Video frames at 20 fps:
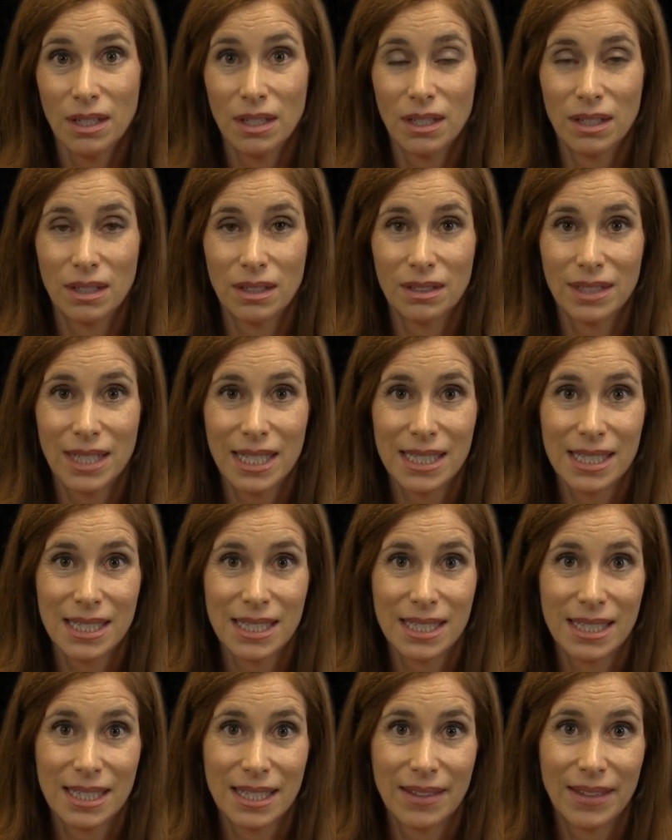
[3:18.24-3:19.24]
uh,
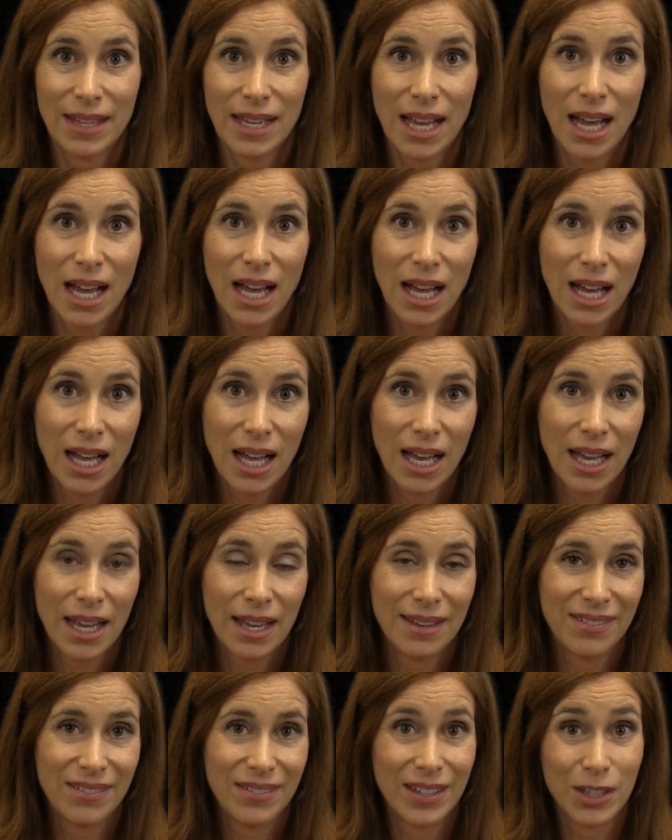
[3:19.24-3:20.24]
lenses in the
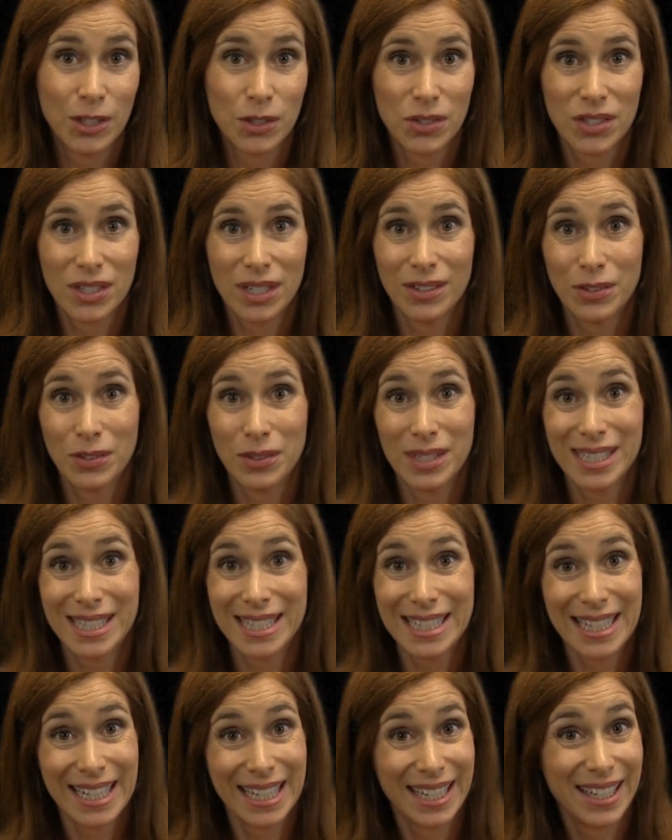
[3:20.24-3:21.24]
eye, fillers under the
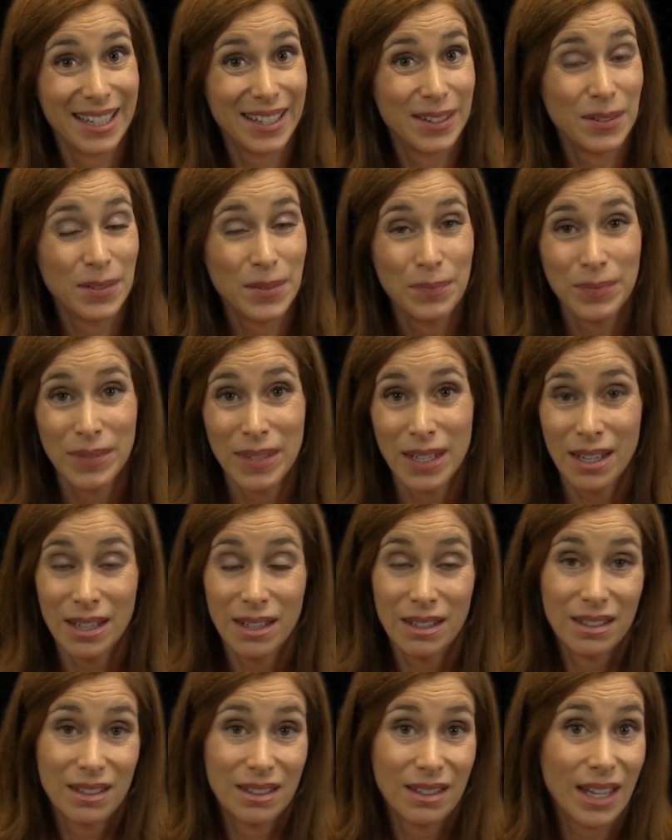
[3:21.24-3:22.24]
skin,
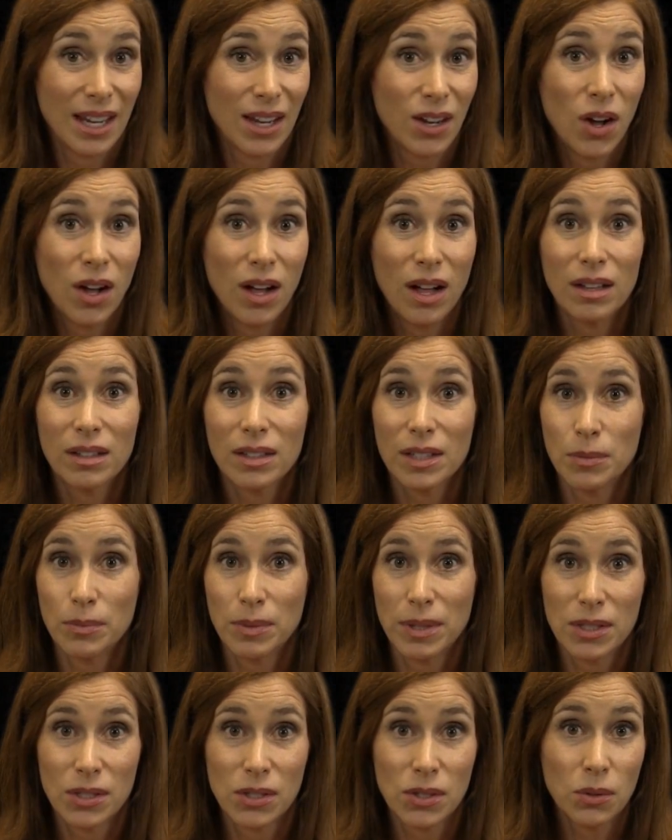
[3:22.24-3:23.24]
they all could
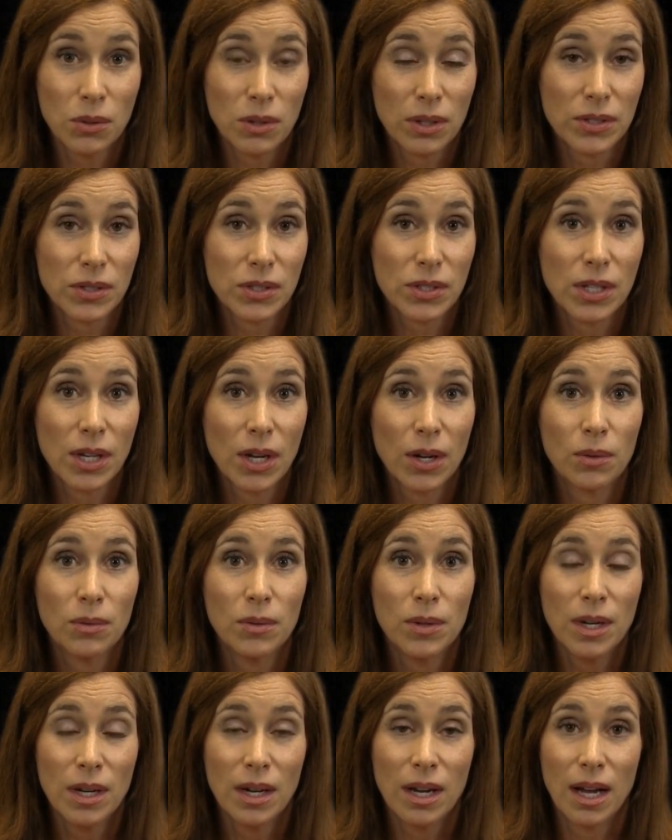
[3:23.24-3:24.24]
be a source. So
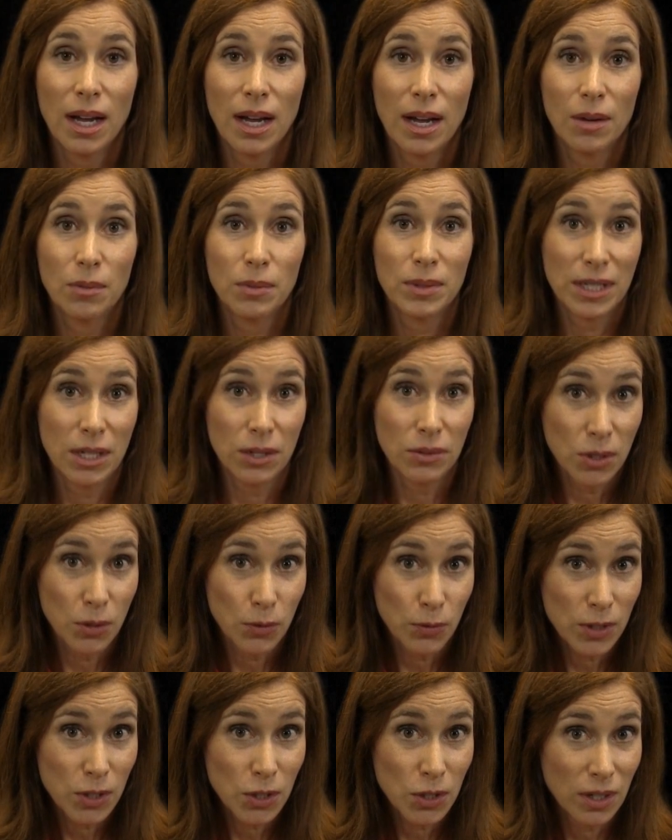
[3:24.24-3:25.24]
uh, we don't know
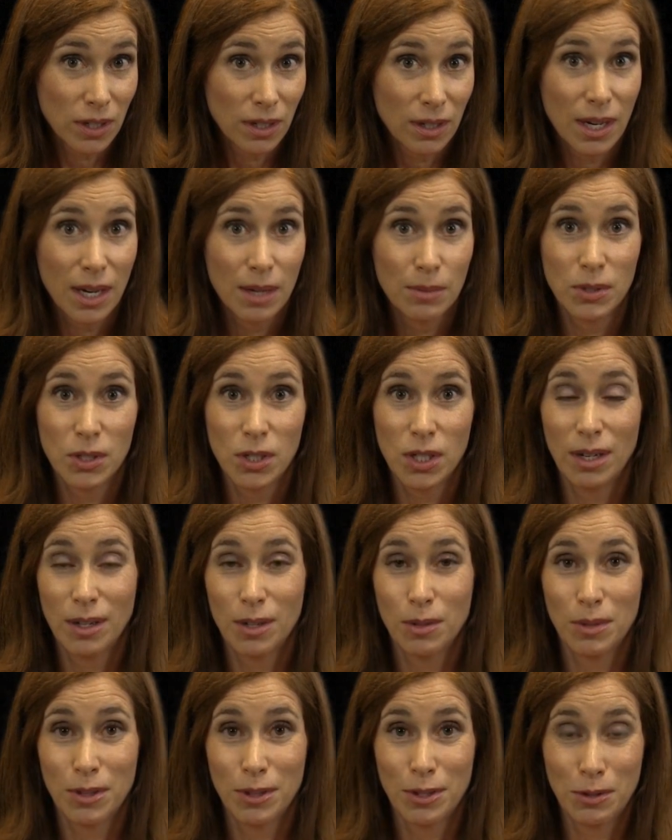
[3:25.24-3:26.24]
for sure. I'm
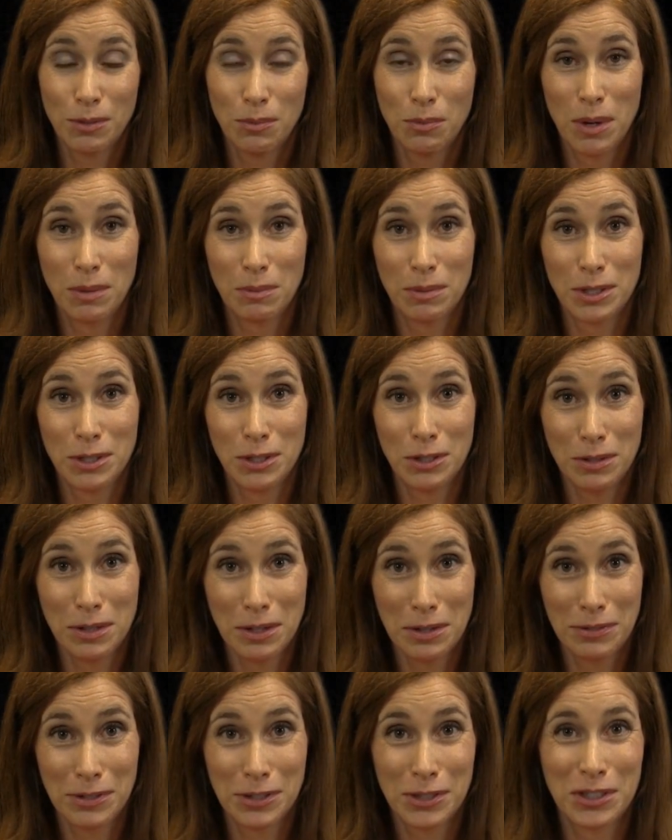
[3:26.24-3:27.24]
sharing with you what we do
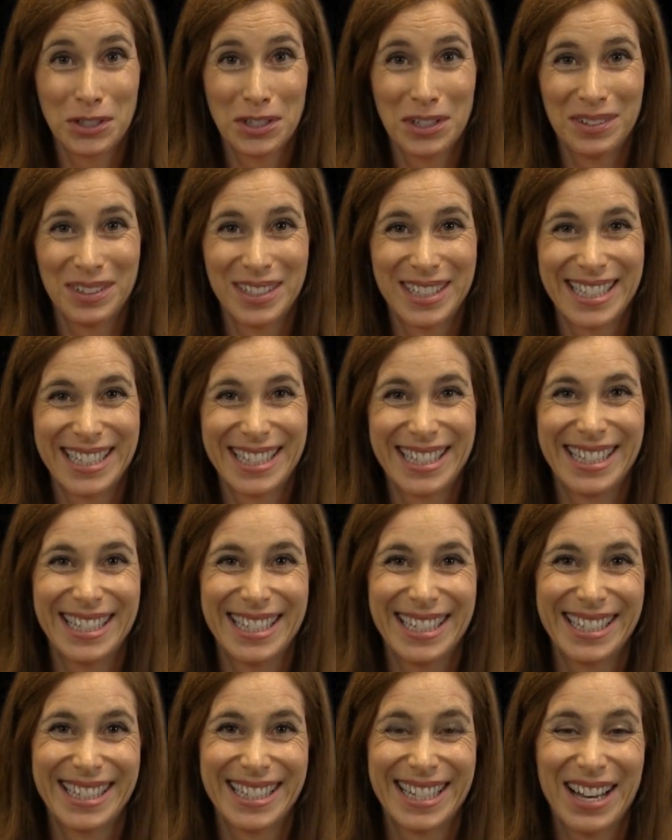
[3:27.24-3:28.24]
know for sure, which is
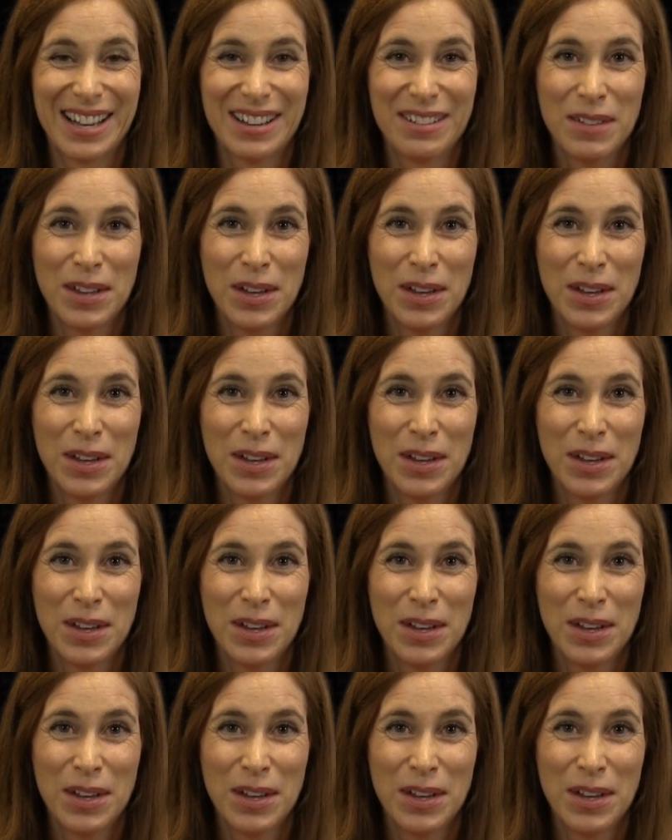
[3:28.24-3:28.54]
this uh,